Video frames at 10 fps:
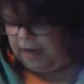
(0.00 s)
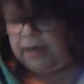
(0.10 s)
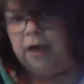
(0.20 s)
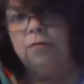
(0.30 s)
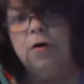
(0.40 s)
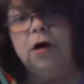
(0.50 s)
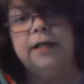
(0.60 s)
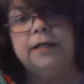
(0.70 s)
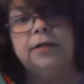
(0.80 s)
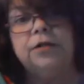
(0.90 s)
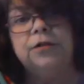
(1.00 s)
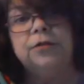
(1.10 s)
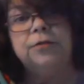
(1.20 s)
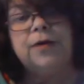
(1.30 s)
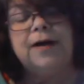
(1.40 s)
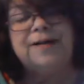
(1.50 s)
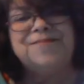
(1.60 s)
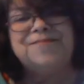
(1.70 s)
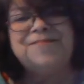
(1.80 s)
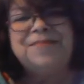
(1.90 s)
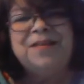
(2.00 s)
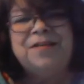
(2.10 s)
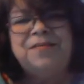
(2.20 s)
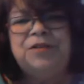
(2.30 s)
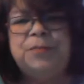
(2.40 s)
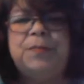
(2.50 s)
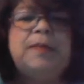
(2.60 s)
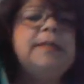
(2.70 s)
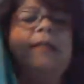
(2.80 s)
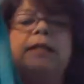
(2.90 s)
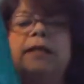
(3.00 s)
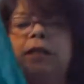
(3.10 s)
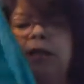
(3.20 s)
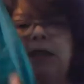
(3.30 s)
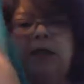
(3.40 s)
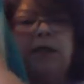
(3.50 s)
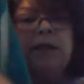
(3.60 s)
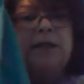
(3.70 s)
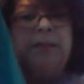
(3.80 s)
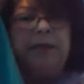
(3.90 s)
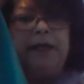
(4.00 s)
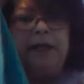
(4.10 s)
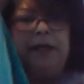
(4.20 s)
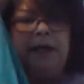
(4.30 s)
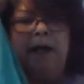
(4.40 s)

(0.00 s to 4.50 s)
and I wanted to position the split